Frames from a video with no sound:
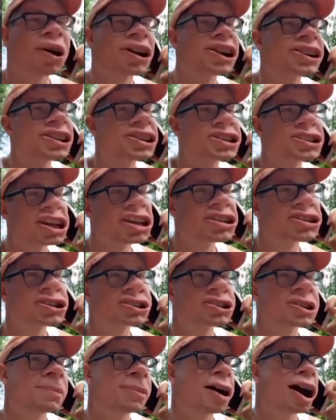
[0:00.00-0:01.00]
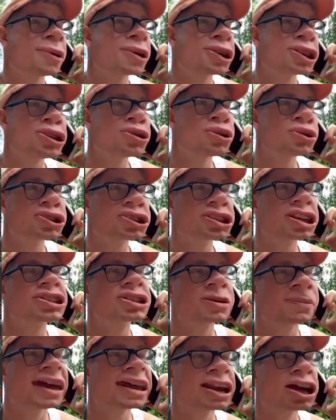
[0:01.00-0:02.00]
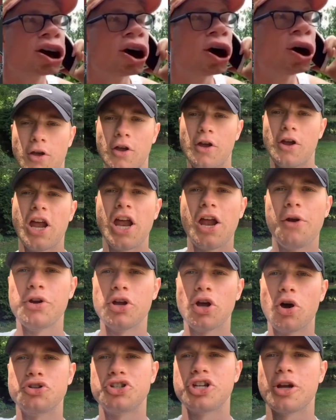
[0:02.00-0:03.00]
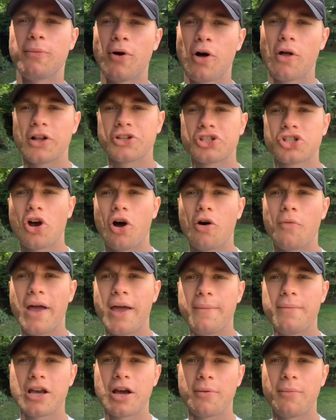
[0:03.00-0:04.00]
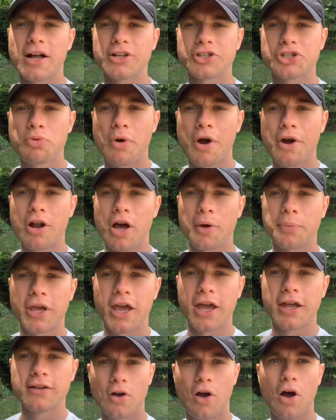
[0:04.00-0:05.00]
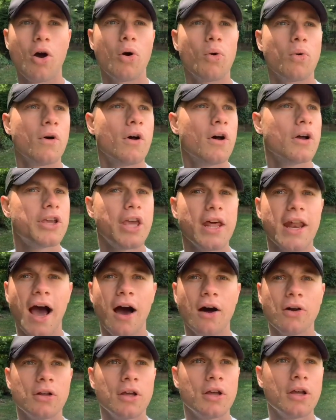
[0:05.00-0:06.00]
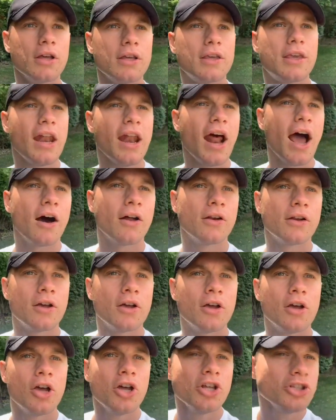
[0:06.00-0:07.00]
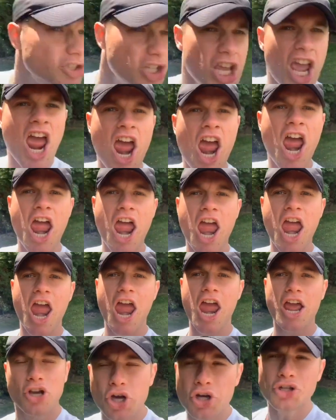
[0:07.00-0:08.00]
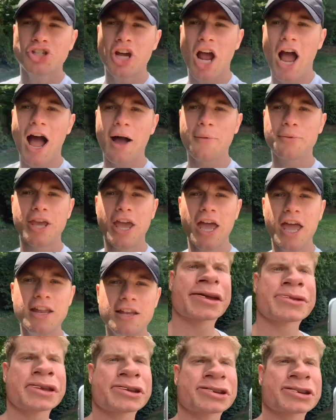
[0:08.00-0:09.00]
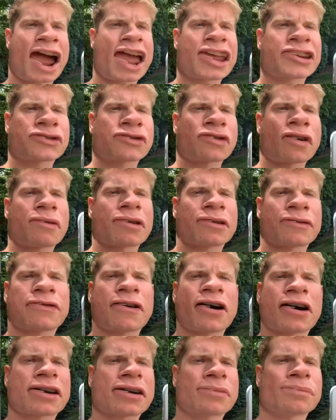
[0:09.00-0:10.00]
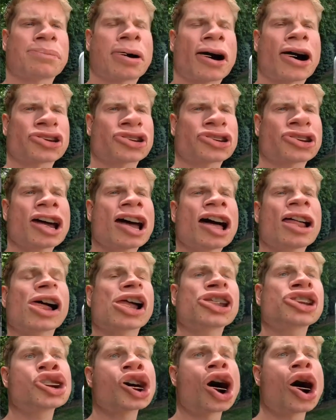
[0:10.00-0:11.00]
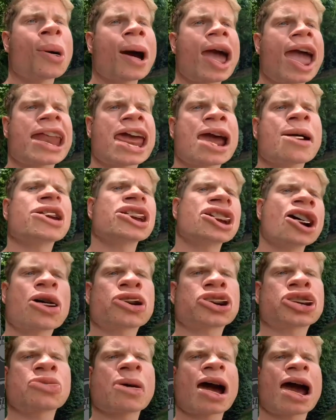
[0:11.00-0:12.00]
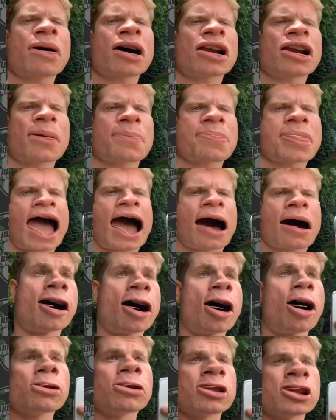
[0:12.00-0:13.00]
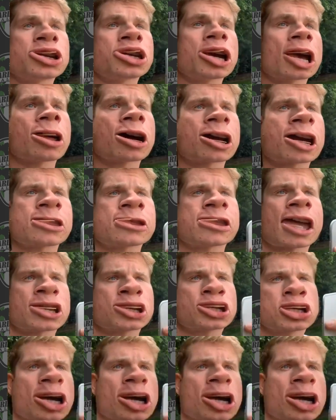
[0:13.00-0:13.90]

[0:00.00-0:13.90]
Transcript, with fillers: are the scissors the barber used? It's to made a goal? Here we go, Jimbo. Let's go, baby. Come on, square it up, kid. Oh, get out. Get out. Yeah, good job, kid. This guy's throwing fucking push. Let's go in. Here we go. Square one up now. Holy shit, look at this.